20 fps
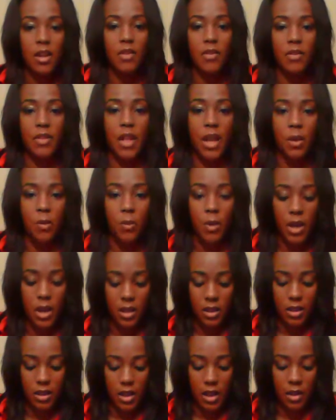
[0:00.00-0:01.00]
That
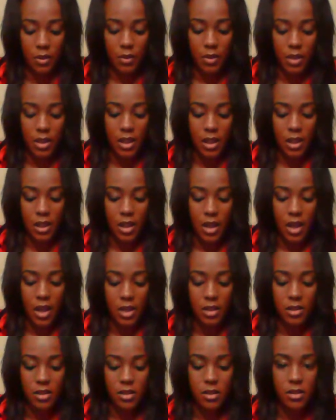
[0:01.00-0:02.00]
way that everything
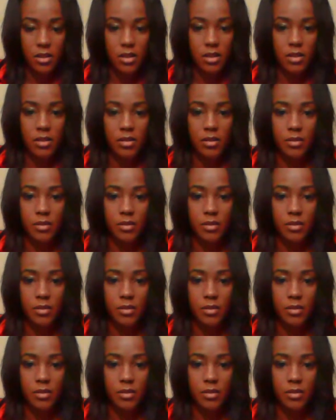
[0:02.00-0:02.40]
catches.